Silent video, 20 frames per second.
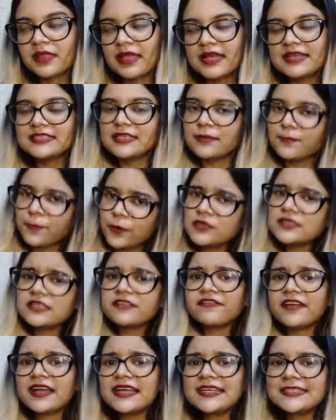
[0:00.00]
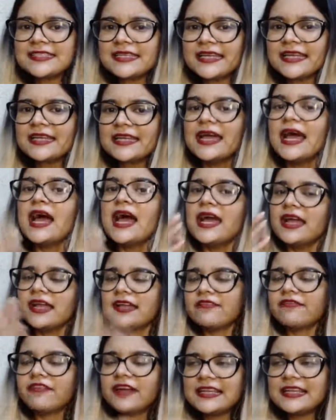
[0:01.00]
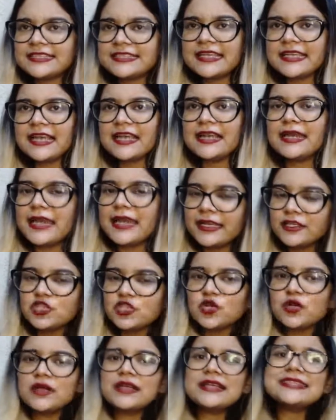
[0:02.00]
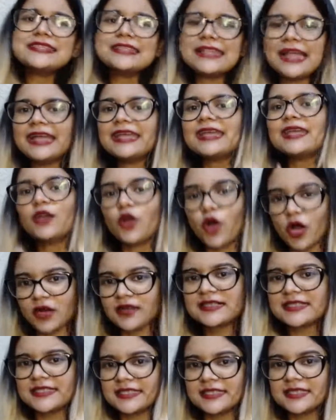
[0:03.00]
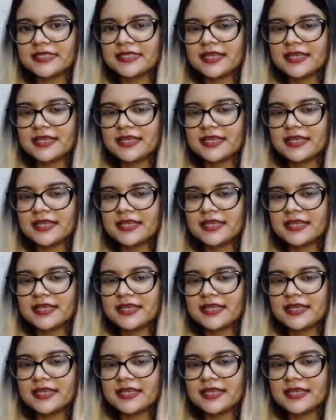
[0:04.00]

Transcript: Suppose if I say Lencho is like an ox,